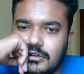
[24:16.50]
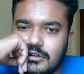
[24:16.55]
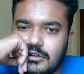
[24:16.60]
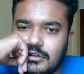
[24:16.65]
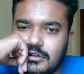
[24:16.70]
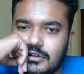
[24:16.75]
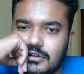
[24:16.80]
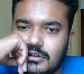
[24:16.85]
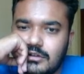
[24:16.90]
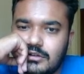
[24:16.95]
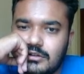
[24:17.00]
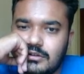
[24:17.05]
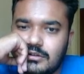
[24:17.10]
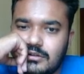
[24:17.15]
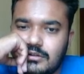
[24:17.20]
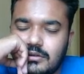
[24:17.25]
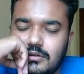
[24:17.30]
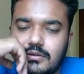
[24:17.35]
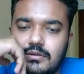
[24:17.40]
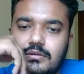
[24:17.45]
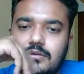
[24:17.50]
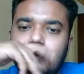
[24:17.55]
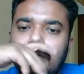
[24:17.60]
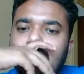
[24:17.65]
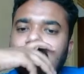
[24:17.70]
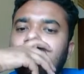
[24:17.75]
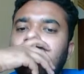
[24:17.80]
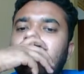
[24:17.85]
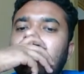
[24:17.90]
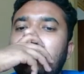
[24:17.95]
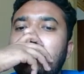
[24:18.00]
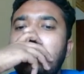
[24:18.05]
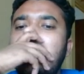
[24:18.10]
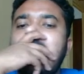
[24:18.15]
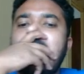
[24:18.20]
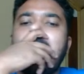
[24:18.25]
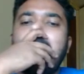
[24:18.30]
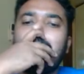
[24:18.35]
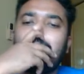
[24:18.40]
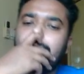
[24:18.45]
Uh,
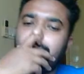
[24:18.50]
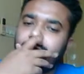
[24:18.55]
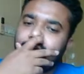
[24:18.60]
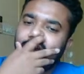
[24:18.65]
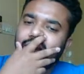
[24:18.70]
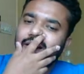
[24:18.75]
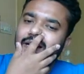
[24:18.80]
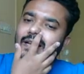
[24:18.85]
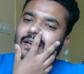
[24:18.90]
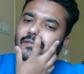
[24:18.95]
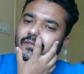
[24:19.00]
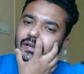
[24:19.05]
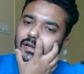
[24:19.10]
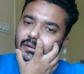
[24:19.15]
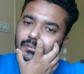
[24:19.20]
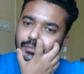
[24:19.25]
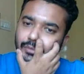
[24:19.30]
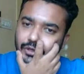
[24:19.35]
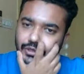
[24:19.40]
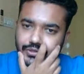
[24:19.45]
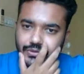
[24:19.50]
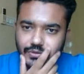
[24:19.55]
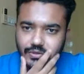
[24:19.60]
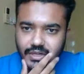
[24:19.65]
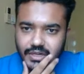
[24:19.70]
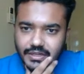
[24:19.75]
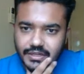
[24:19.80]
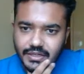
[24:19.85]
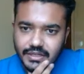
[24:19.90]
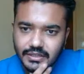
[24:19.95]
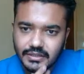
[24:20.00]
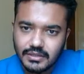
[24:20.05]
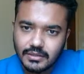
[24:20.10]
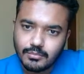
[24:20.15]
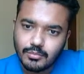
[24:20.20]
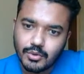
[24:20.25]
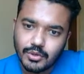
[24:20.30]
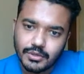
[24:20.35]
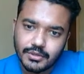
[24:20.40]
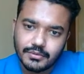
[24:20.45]
should I develop or should I take the
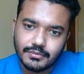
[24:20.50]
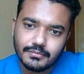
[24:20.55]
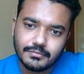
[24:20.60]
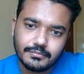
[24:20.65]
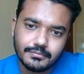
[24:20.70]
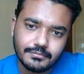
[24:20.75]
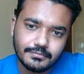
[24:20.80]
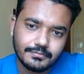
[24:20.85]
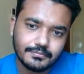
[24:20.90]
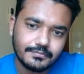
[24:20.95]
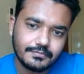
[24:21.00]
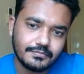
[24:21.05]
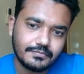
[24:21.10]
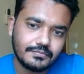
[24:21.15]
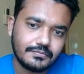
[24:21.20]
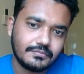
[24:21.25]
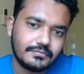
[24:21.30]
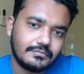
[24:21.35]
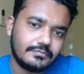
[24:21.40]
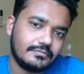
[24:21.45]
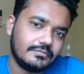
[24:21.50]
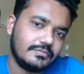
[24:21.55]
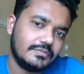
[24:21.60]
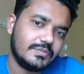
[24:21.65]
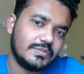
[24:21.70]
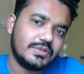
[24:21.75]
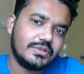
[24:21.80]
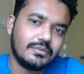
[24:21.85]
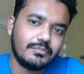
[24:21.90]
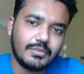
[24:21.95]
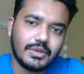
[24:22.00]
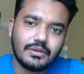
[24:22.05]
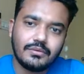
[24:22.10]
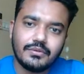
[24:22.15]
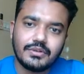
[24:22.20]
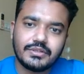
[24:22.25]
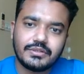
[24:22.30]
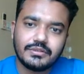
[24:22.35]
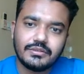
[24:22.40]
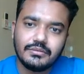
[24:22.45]
pawn? It's a big
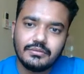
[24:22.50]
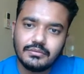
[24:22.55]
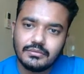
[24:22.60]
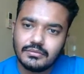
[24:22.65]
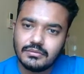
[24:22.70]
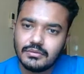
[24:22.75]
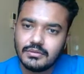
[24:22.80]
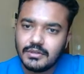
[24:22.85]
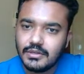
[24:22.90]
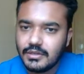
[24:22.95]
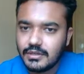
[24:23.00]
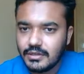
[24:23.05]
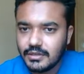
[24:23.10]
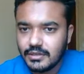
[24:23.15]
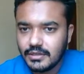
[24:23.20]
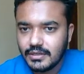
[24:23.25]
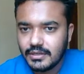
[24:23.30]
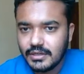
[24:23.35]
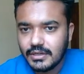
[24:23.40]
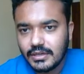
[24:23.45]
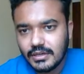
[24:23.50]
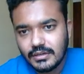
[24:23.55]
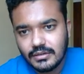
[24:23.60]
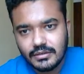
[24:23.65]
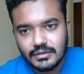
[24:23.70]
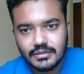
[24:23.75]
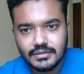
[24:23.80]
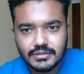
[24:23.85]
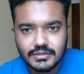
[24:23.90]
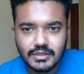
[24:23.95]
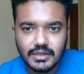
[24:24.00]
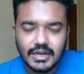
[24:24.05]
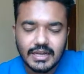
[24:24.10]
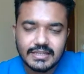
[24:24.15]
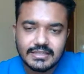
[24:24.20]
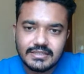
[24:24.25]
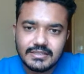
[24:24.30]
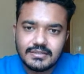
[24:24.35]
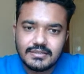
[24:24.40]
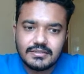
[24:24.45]
question. It's a
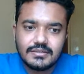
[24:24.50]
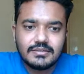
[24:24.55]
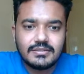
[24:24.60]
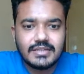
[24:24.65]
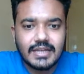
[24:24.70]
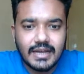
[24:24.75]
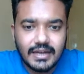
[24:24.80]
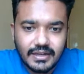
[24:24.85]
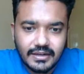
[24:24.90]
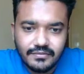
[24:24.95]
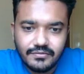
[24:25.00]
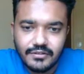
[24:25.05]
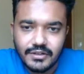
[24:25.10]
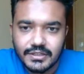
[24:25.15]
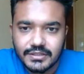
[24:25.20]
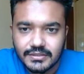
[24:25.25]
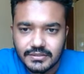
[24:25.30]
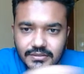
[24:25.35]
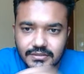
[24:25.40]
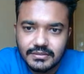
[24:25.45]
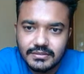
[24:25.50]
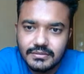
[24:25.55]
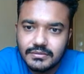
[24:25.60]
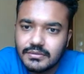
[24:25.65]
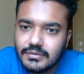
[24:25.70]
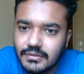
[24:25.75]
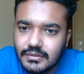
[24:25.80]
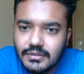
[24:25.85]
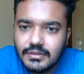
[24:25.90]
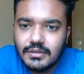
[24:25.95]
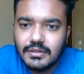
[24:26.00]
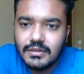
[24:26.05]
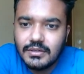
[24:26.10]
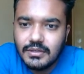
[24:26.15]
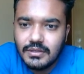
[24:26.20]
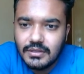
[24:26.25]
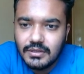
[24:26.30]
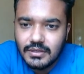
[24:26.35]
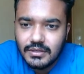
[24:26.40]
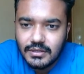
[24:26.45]
legit sacrifice.
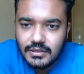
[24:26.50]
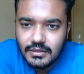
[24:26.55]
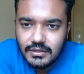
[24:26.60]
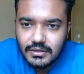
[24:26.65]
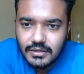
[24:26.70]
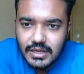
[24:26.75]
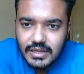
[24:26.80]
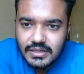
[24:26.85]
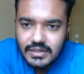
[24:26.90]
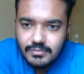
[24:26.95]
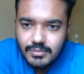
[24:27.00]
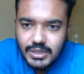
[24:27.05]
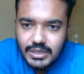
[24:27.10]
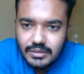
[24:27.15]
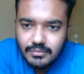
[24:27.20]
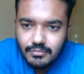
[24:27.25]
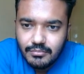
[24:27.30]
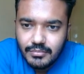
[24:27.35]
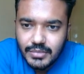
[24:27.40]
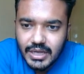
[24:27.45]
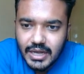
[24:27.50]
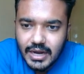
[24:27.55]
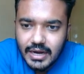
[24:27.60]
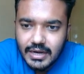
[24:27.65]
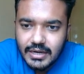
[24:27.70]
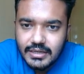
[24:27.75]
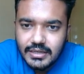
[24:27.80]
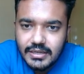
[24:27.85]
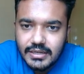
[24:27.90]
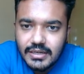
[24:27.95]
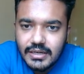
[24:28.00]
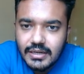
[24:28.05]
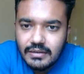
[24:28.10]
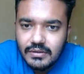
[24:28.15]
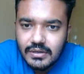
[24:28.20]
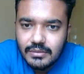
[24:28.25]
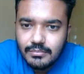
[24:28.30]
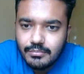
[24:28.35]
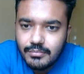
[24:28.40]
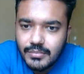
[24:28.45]
I'll be behind in
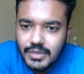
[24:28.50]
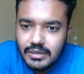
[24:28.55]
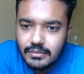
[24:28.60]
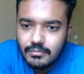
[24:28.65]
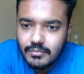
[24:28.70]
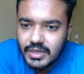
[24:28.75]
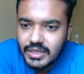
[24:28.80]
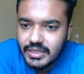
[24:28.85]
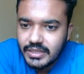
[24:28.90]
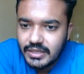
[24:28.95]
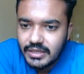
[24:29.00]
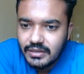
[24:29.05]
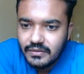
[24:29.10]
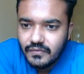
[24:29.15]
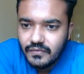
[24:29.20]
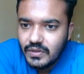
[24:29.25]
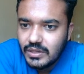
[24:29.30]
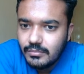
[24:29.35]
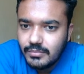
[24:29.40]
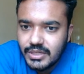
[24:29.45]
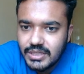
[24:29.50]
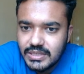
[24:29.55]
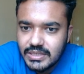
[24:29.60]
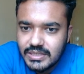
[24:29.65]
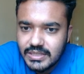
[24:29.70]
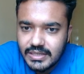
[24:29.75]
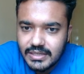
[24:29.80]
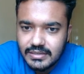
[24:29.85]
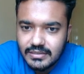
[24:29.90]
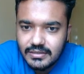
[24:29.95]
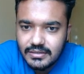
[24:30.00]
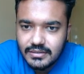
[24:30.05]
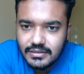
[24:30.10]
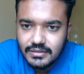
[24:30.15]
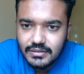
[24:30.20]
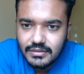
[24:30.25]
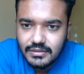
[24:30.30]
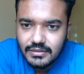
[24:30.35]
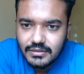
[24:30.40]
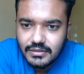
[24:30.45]
development. My king will be in
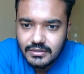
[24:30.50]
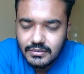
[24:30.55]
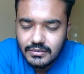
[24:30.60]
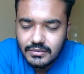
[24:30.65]
center.